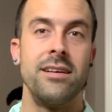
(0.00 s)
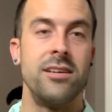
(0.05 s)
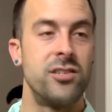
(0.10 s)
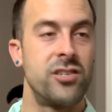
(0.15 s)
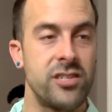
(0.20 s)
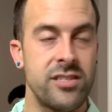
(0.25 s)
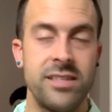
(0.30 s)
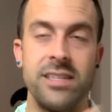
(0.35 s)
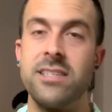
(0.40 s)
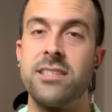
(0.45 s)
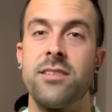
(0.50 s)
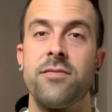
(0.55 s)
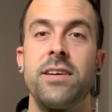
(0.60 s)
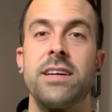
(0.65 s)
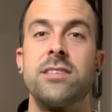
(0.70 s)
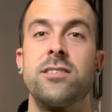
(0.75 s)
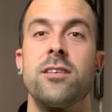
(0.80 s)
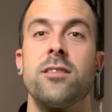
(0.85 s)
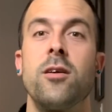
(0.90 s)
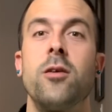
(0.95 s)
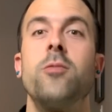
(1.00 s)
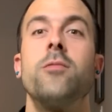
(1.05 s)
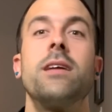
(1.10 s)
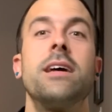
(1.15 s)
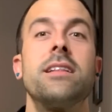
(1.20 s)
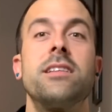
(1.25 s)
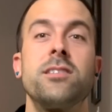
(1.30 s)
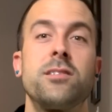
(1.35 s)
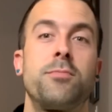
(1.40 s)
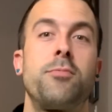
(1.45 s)
Just these events alone
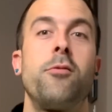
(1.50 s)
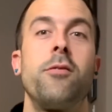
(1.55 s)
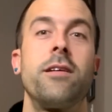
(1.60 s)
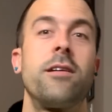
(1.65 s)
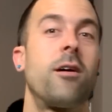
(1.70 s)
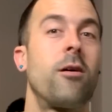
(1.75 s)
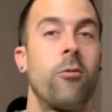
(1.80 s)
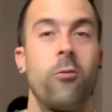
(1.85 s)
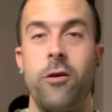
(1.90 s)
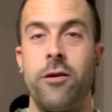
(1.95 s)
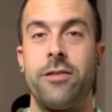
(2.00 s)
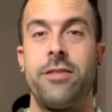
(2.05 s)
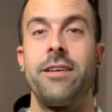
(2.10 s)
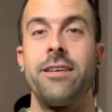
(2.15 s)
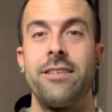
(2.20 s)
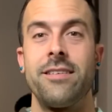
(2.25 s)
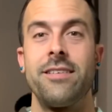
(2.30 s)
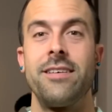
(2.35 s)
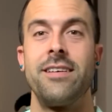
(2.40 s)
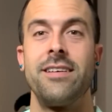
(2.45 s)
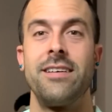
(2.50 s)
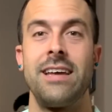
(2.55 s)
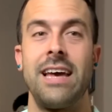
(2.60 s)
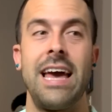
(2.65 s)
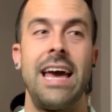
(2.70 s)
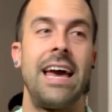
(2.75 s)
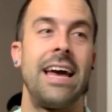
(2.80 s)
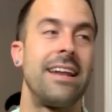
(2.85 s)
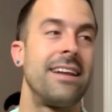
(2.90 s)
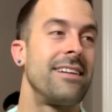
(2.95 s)
at this point are worth it.
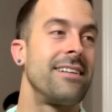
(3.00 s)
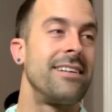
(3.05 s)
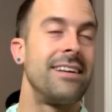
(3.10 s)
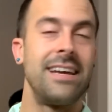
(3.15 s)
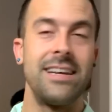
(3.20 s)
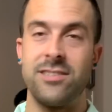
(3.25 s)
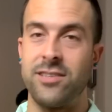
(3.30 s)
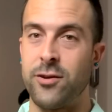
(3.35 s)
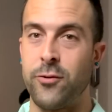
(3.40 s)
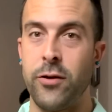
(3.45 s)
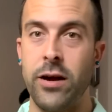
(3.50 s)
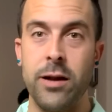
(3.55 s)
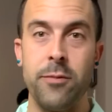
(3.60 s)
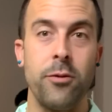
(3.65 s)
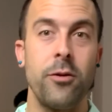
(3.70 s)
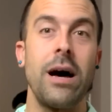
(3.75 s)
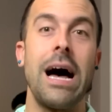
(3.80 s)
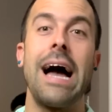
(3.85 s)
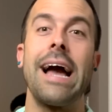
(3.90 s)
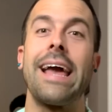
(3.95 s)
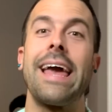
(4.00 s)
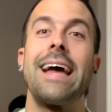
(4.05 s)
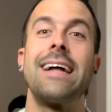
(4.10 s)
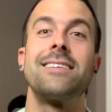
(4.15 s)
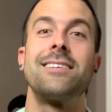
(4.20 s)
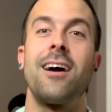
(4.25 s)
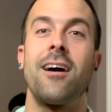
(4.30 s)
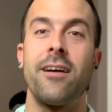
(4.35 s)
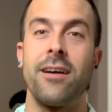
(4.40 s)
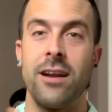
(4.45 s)
And it's incredible. I can't
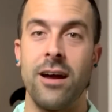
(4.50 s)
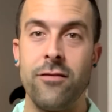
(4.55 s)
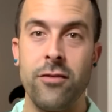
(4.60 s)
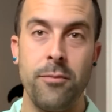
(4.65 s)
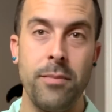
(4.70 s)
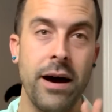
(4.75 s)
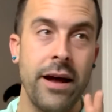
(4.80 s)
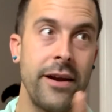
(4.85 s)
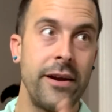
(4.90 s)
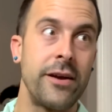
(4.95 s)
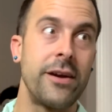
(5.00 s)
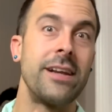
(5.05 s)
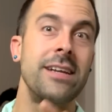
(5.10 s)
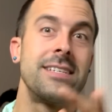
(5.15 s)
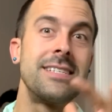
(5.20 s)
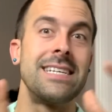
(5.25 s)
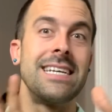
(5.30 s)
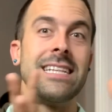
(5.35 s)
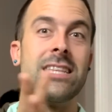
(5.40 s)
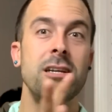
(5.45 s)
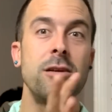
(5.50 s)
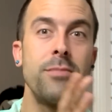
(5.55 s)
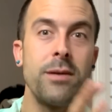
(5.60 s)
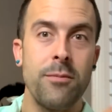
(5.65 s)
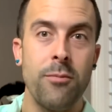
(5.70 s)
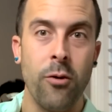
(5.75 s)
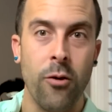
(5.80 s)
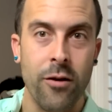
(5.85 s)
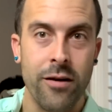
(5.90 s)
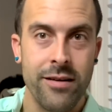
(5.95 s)
talk enough about it. You're gonna see a little bit
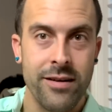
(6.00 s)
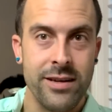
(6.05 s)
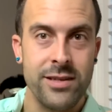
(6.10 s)
more